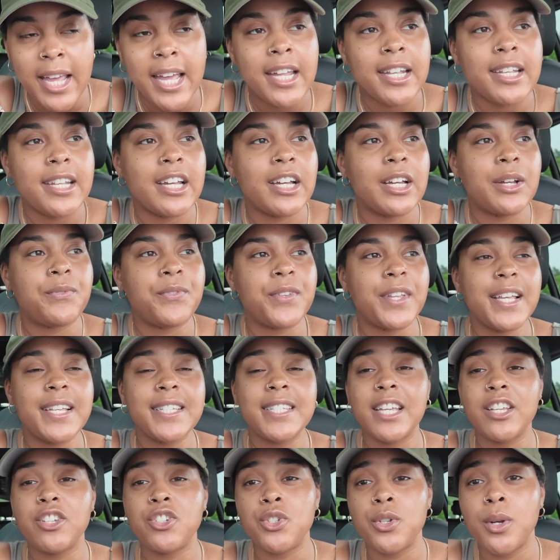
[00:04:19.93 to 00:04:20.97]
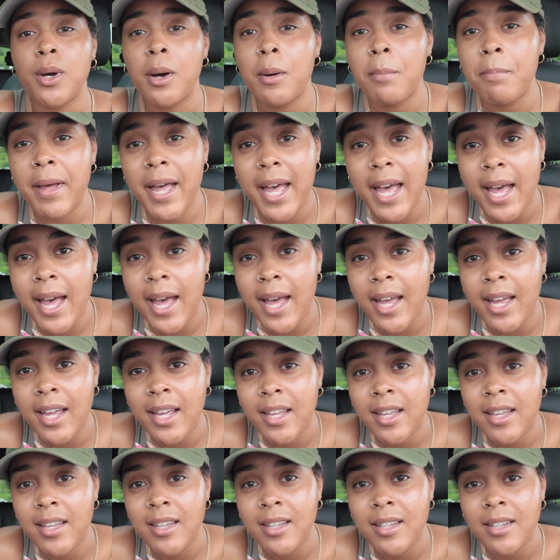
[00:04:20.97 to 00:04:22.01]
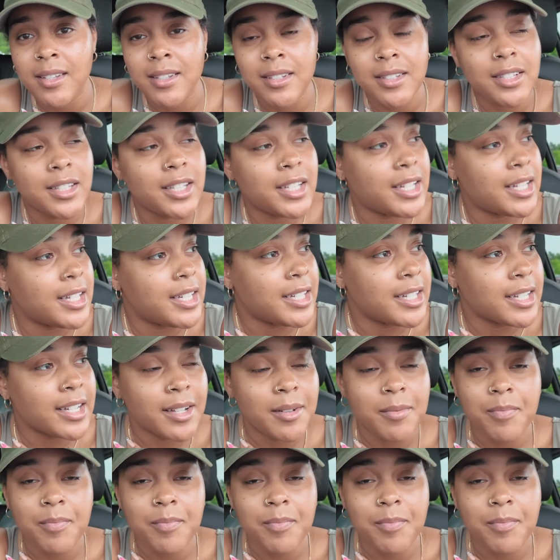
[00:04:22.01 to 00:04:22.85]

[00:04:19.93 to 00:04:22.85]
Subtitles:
Now, if this is your bag, look,